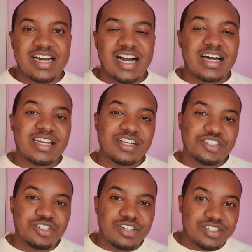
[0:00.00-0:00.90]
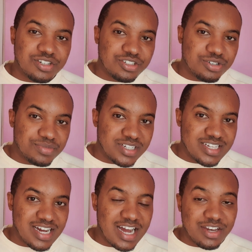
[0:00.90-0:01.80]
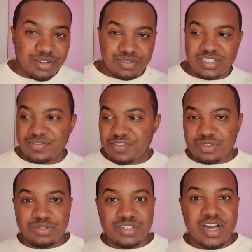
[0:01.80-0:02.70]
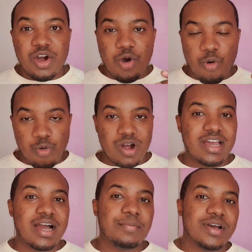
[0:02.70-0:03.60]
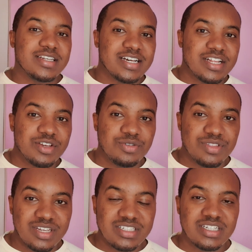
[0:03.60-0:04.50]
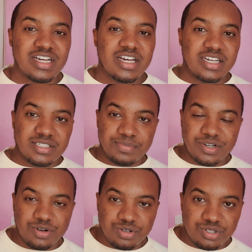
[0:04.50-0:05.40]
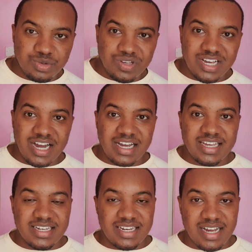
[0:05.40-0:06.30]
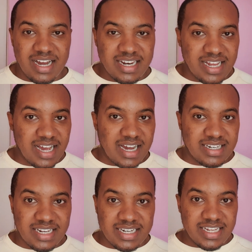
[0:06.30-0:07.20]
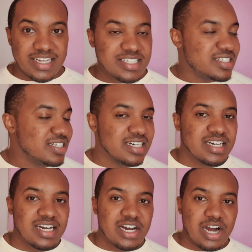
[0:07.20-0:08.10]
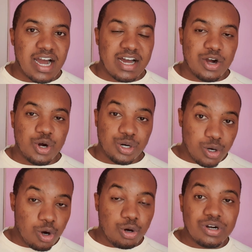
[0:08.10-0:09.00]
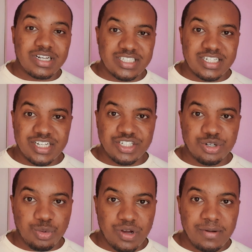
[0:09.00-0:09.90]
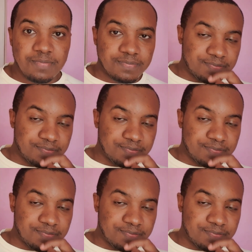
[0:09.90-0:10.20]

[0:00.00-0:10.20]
and join social media and use it for good. Why am I telling you this? Is because we are at an age or a generation where